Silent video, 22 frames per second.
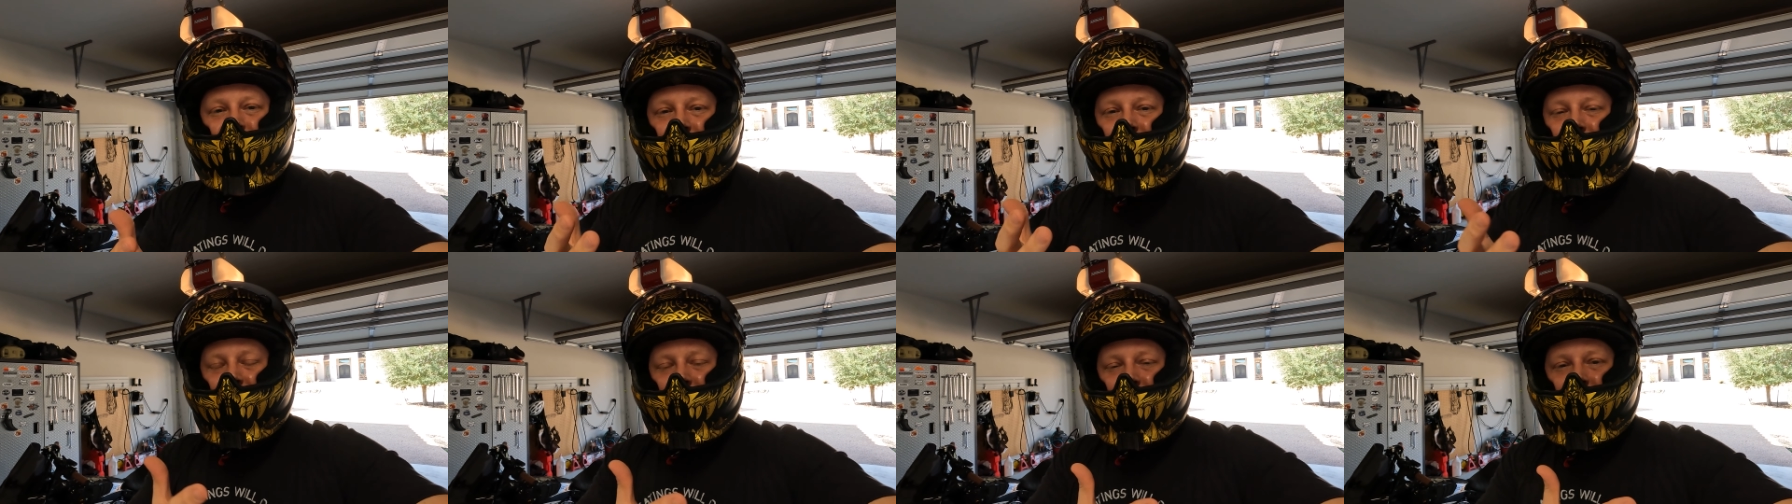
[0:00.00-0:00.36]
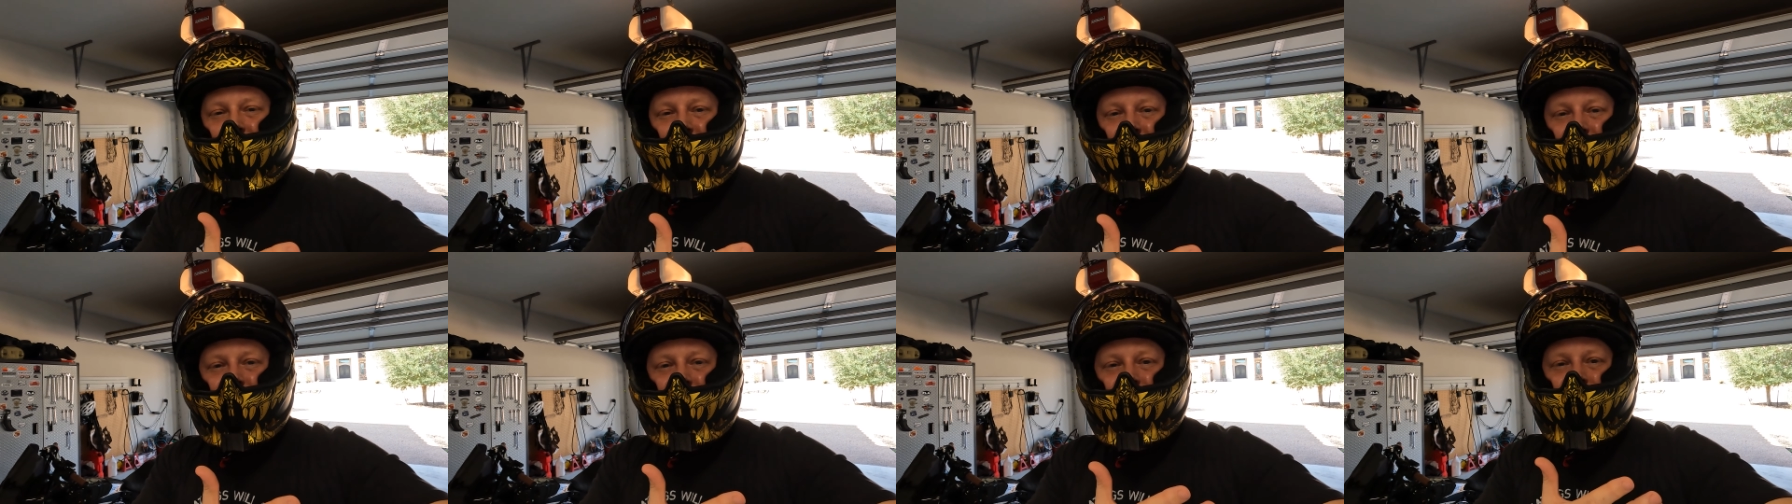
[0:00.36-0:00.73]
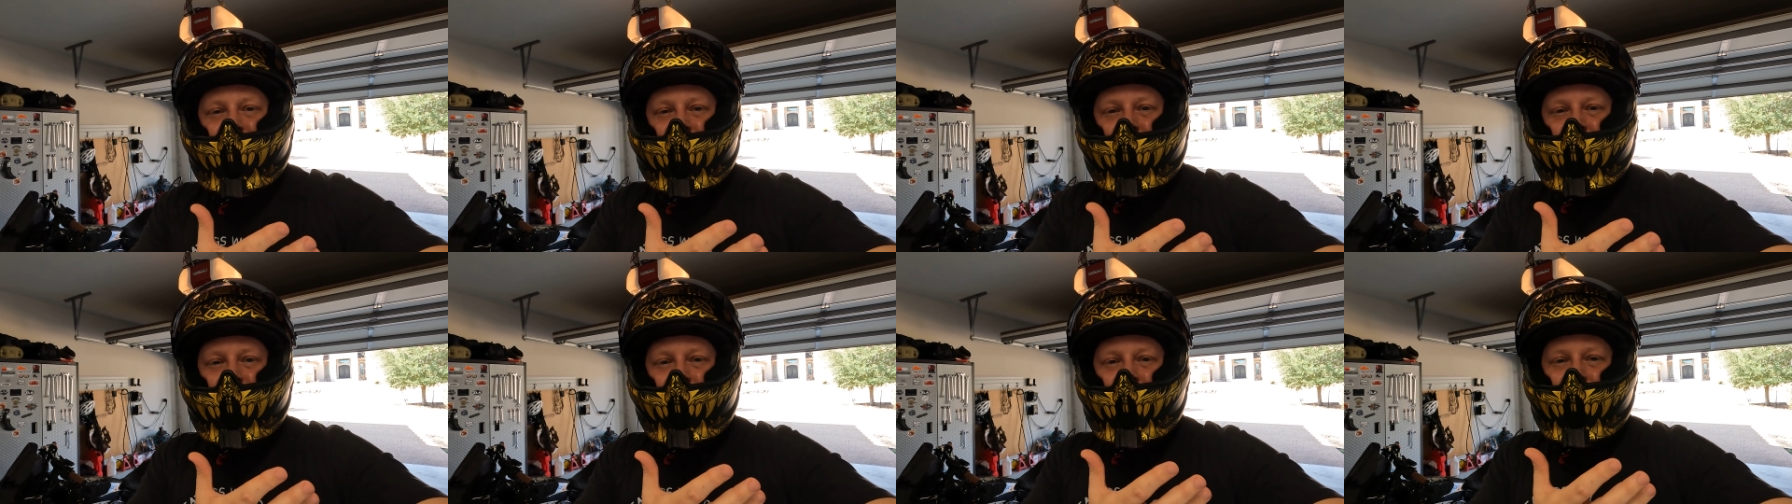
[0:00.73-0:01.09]
I can't
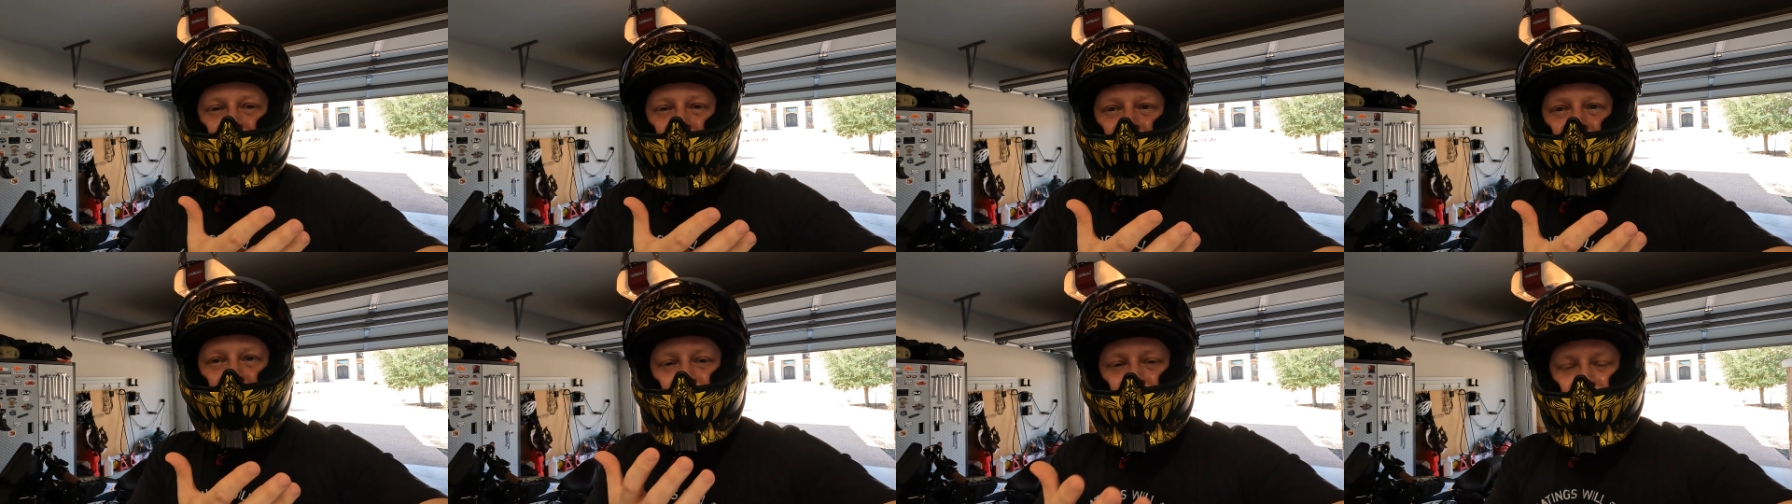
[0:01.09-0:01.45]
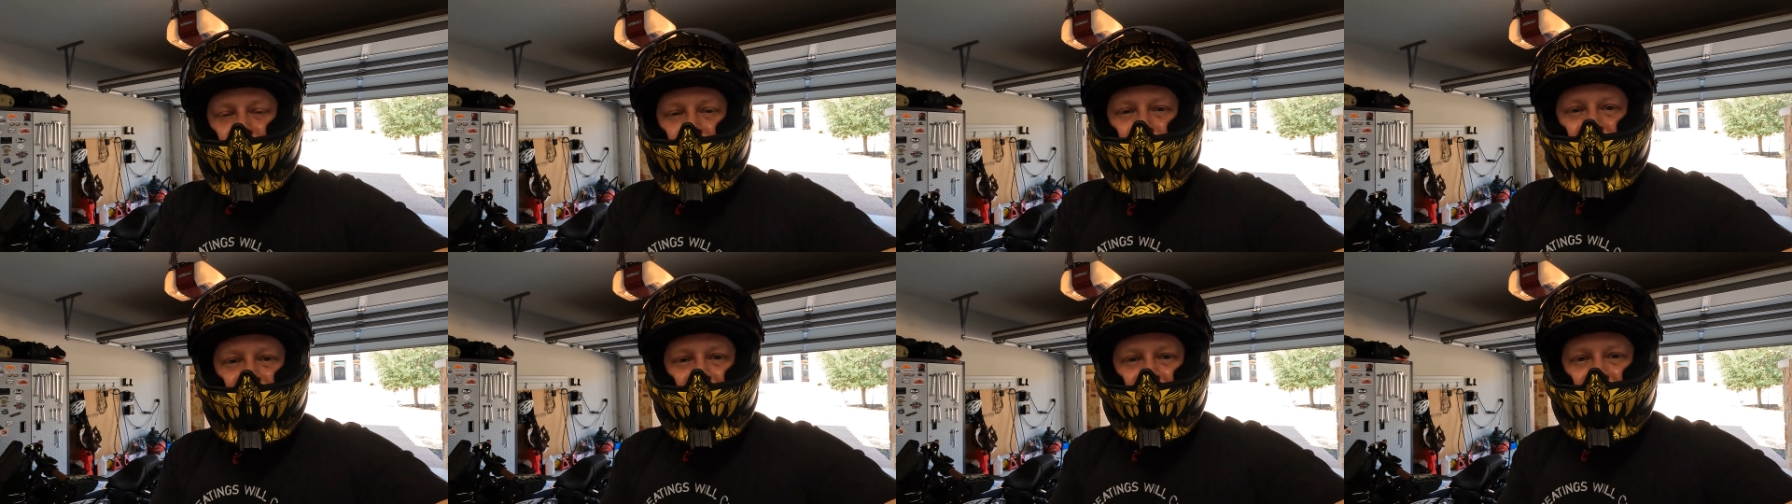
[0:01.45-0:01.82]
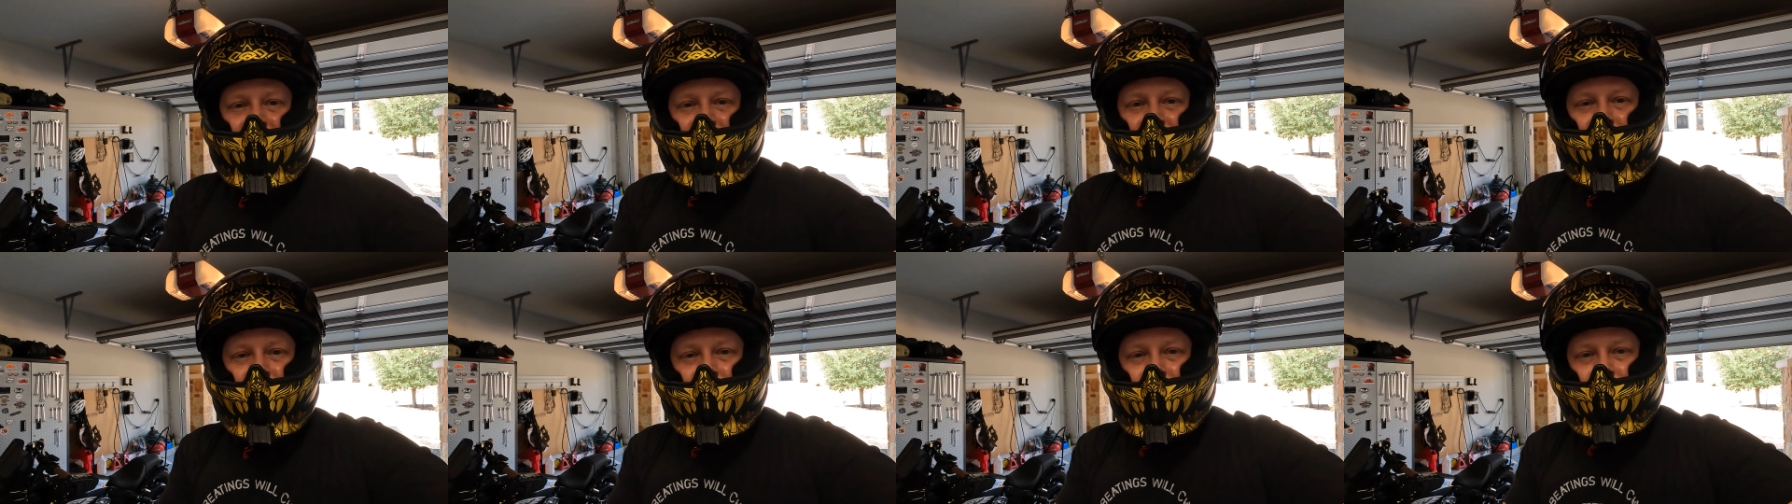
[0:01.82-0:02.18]
say enough about
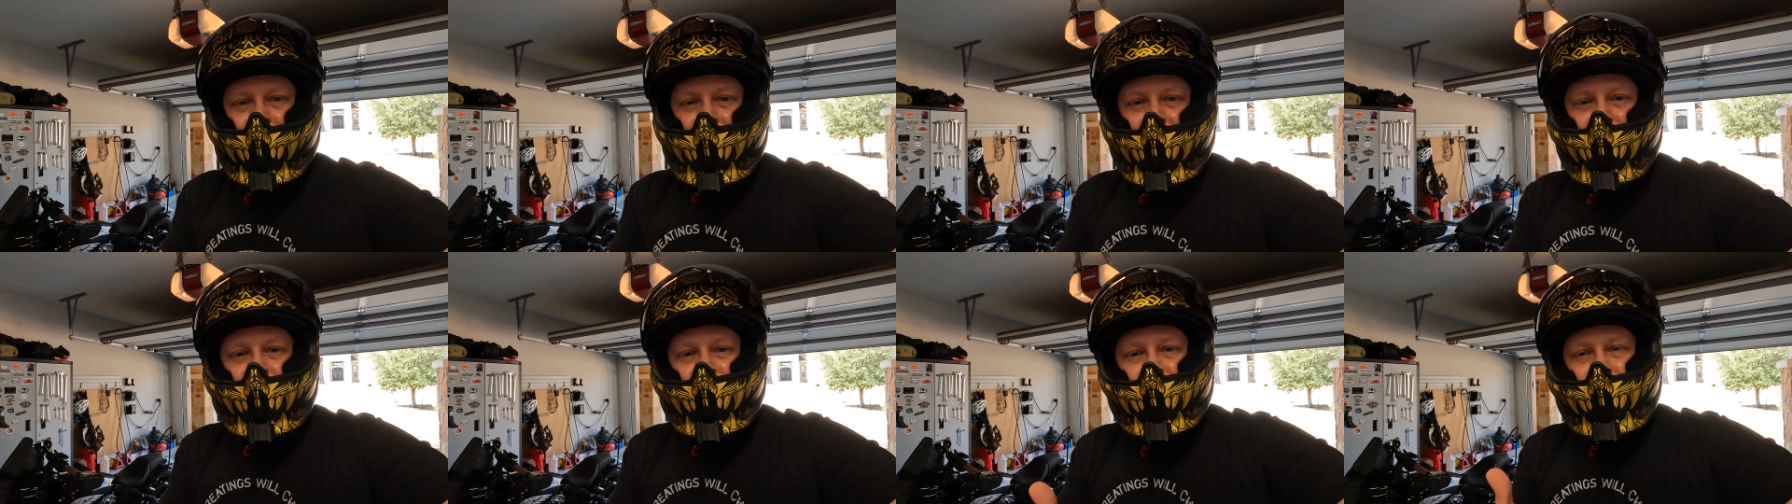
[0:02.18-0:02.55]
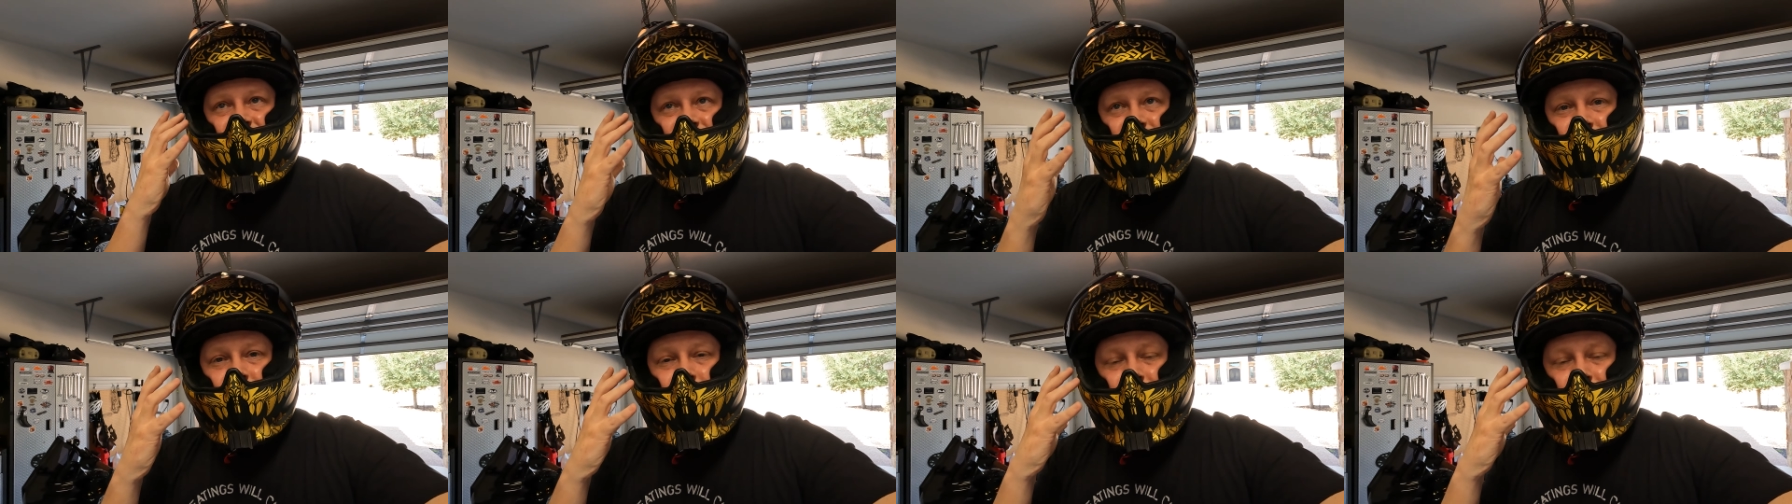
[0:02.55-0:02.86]
how great this